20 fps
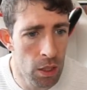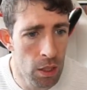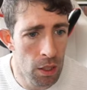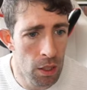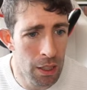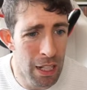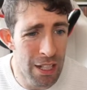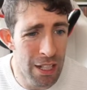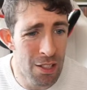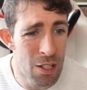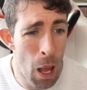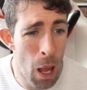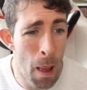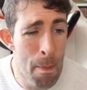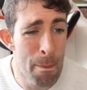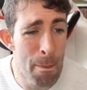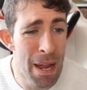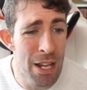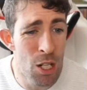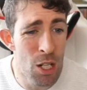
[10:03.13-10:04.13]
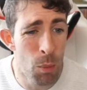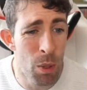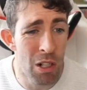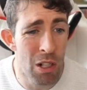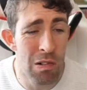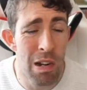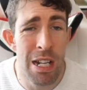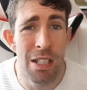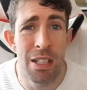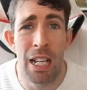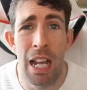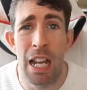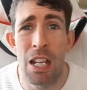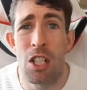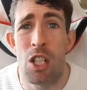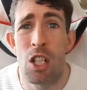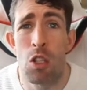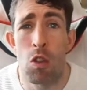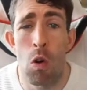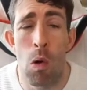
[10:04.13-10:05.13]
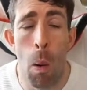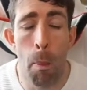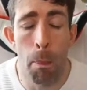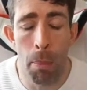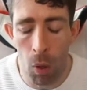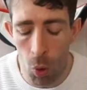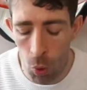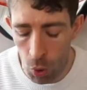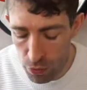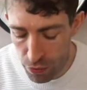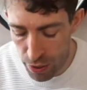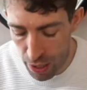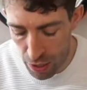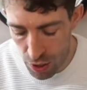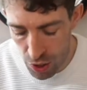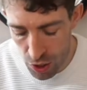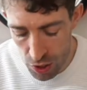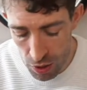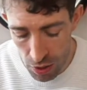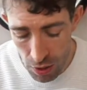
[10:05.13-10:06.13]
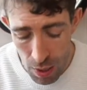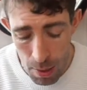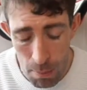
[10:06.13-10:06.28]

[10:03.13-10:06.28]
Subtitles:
Let's imagine we're creating a news or a blog section,